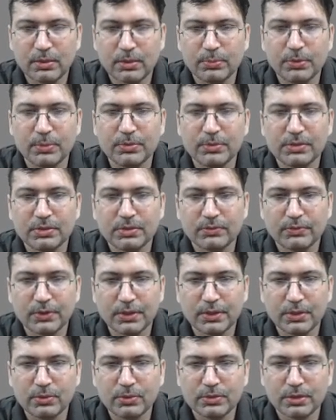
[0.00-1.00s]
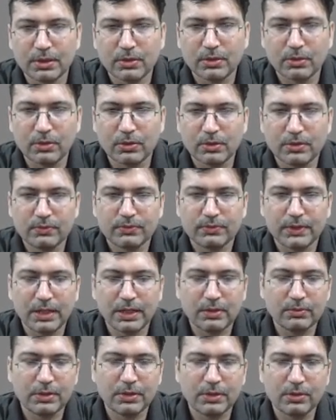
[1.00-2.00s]
permission for user on
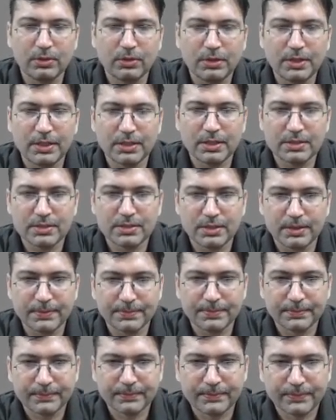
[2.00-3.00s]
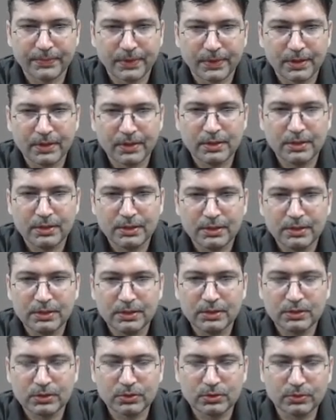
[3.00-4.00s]
file1.txt.
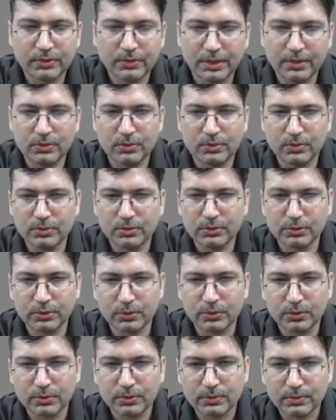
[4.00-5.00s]
So when you do so,